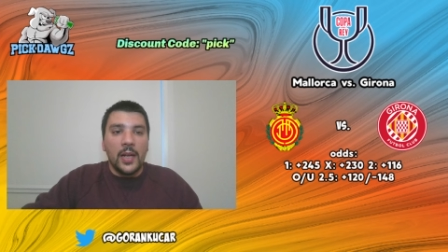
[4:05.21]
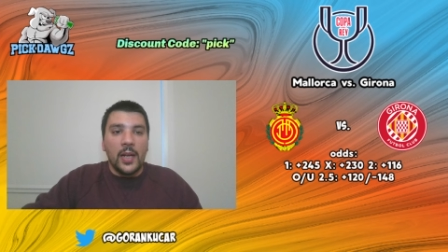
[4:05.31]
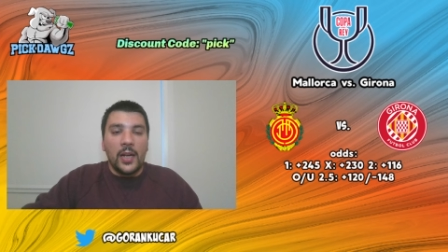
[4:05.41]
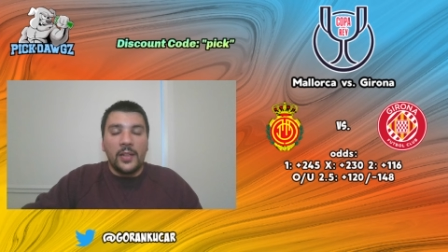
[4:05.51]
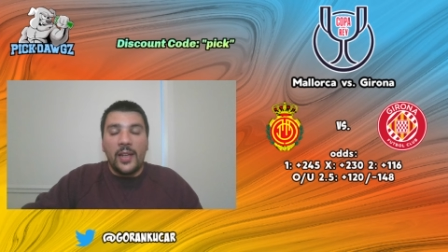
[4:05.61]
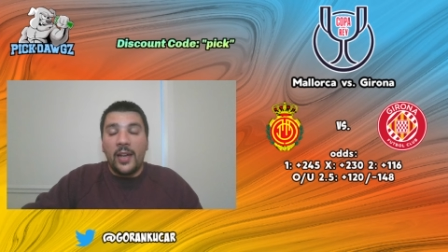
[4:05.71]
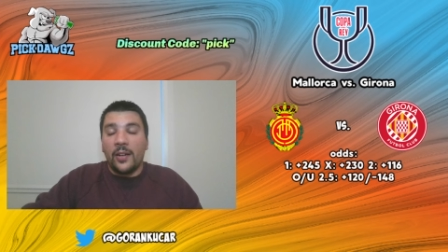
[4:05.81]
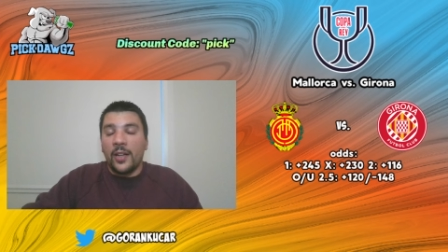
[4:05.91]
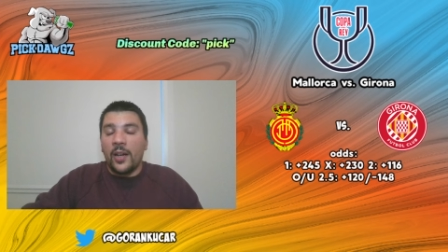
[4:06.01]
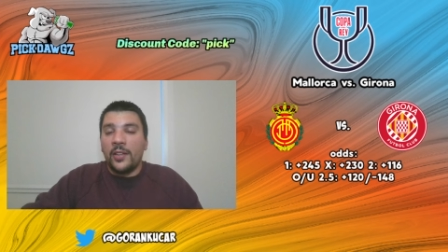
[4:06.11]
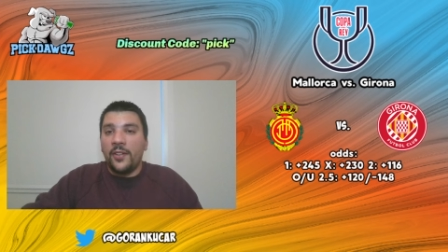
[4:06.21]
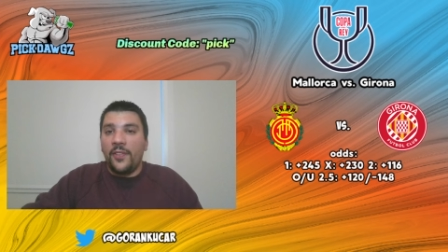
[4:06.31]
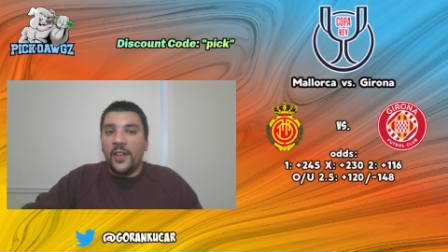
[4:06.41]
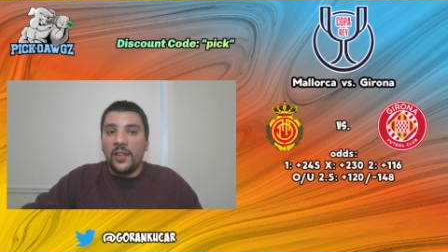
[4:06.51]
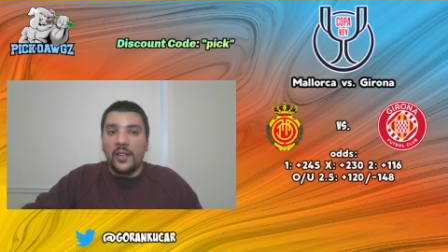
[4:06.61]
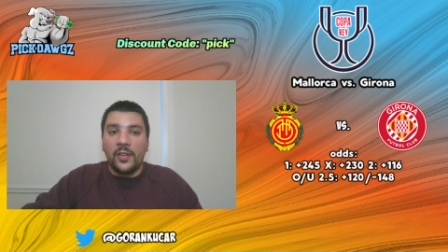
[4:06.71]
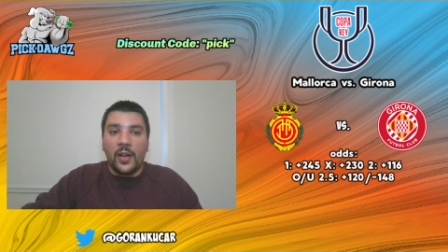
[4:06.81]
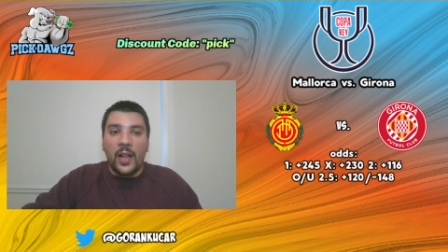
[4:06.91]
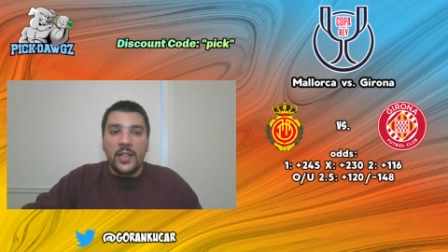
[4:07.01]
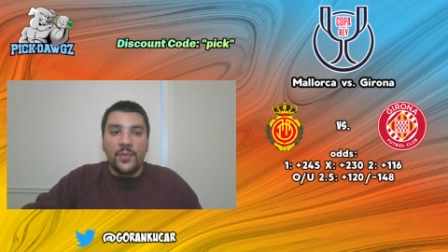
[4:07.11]
Uh, they are undefeated in
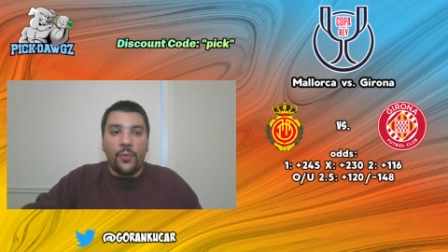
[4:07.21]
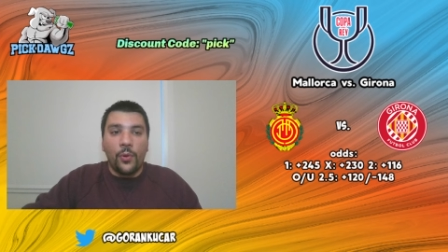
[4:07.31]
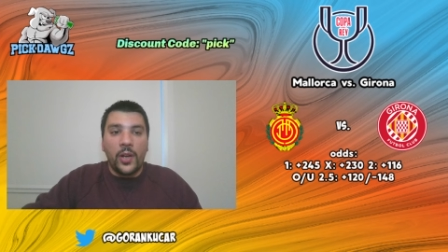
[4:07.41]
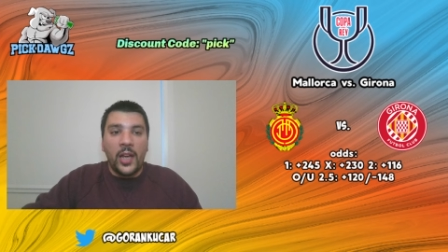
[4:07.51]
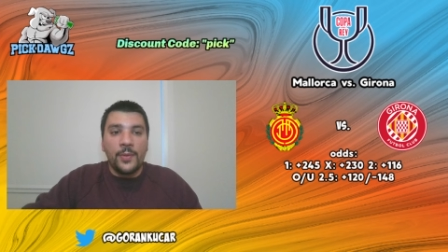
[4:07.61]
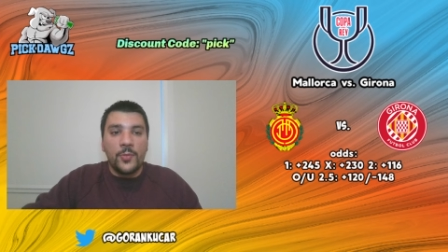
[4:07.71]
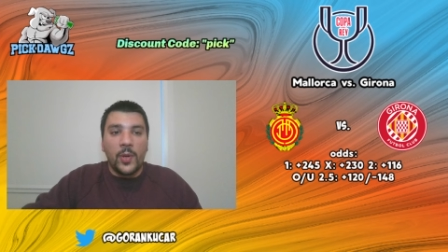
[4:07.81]
their last four games,